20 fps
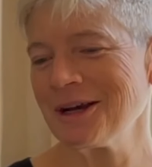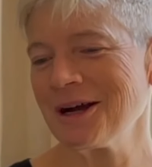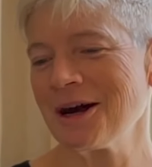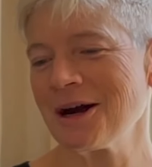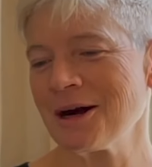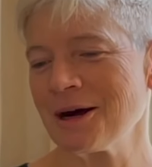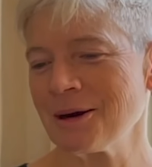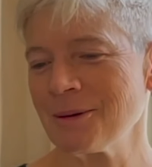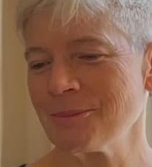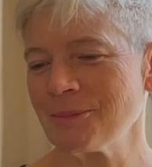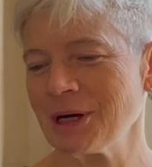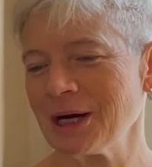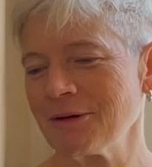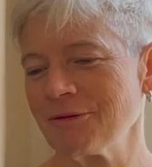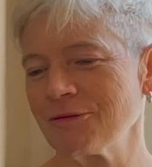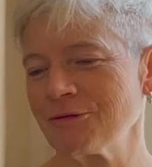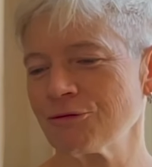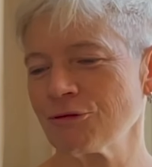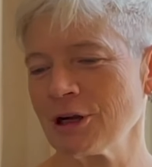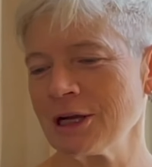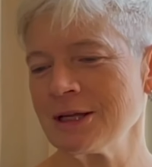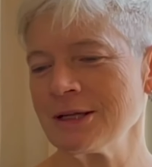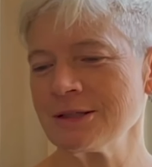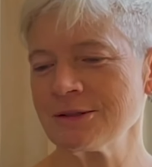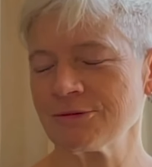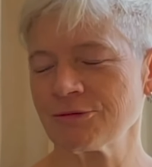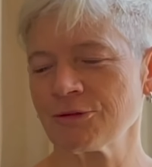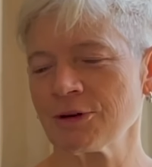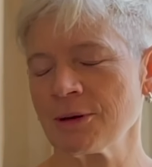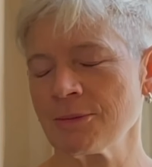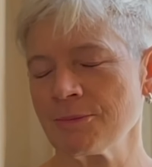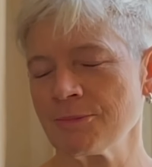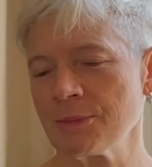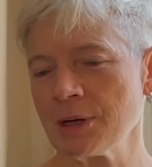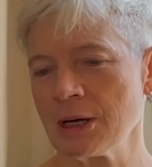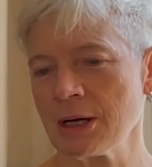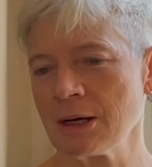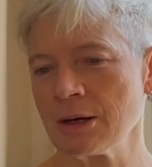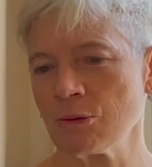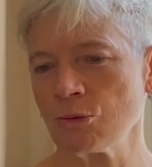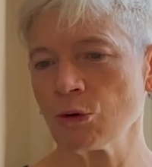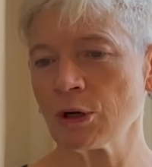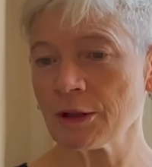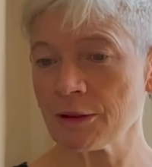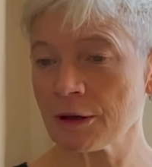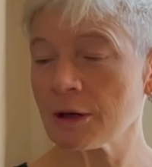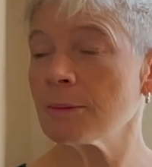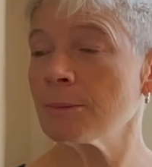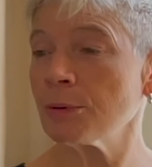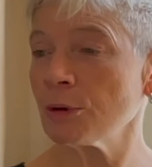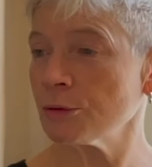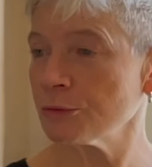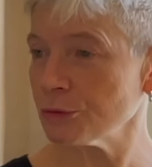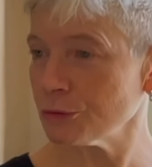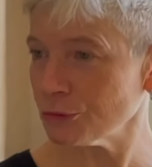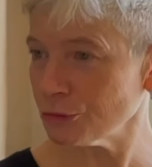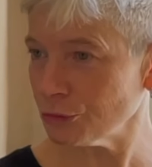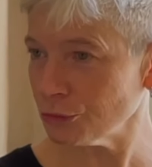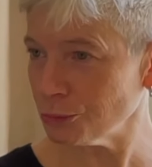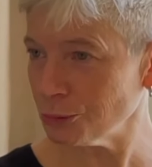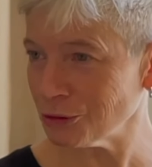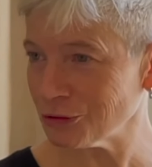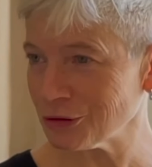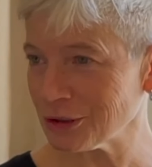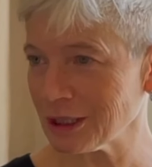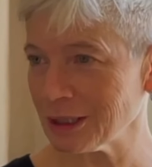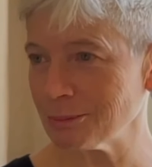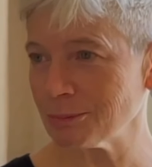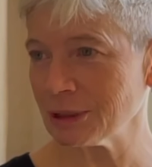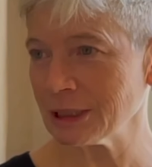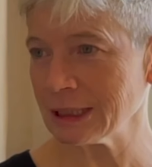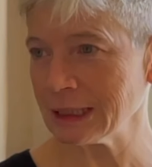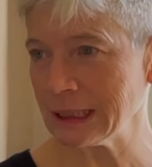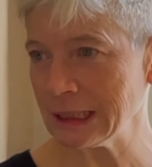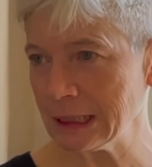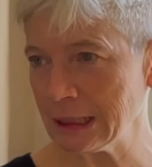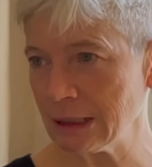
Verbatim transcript: um, a phrase from uh, one of the composers whose music I played